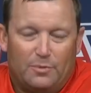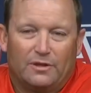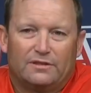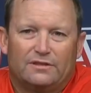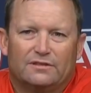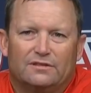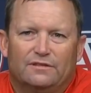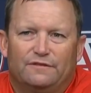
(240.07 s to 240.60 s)

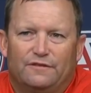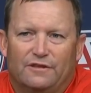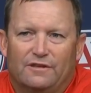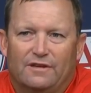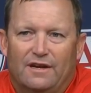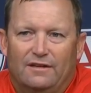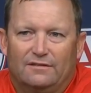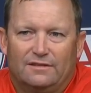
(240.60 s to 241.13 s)
pitches to figure
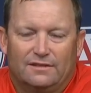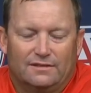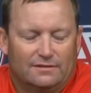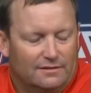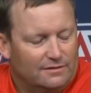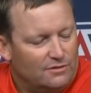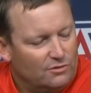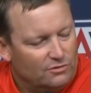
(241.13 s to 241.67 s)
out that,
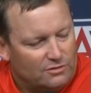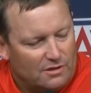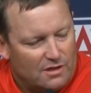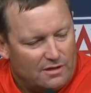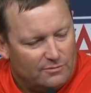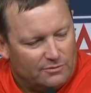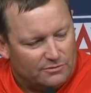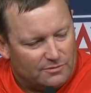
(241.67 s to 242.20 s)
that Coach
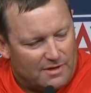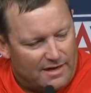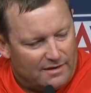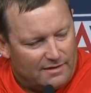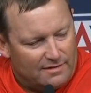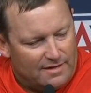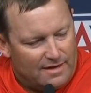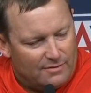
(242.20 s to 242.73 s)
Lawn was right
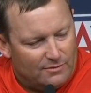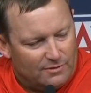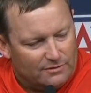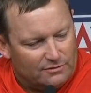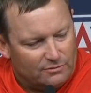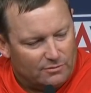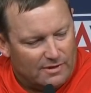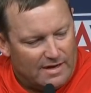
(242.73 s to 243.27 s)
on that one.
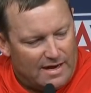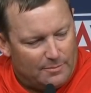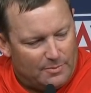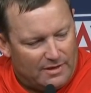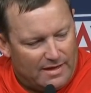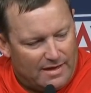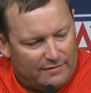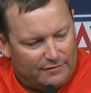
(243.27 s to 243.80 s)
So we're happy
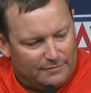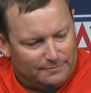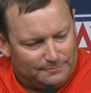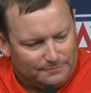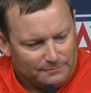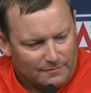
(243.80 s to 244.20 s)
to have him.